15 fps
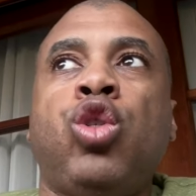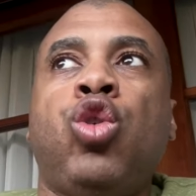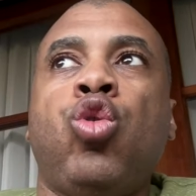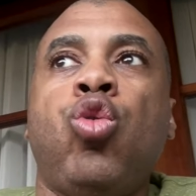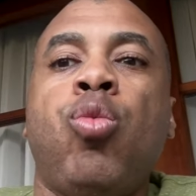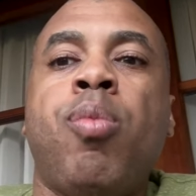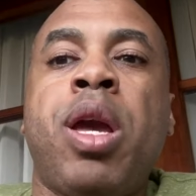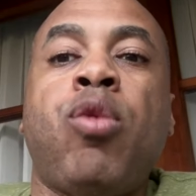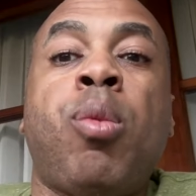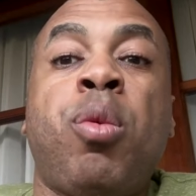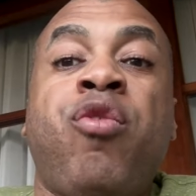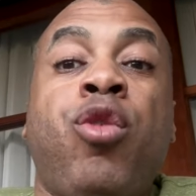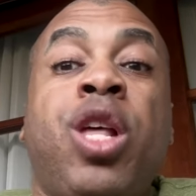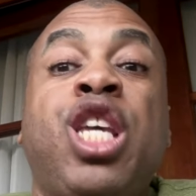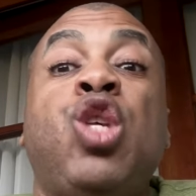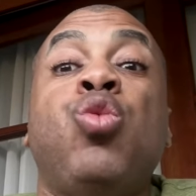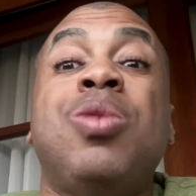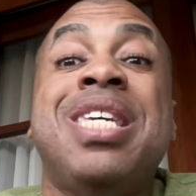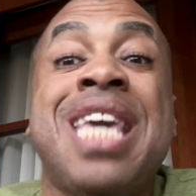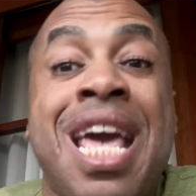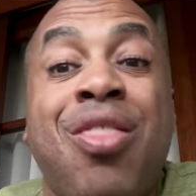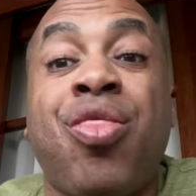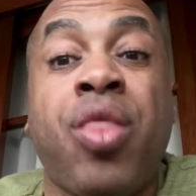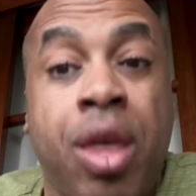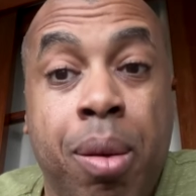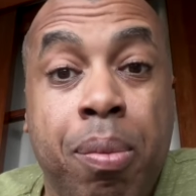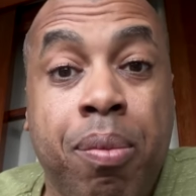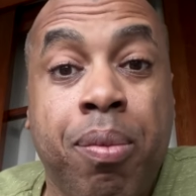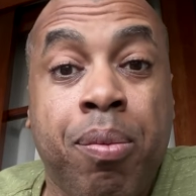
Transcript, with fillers: to make women feel like you get them.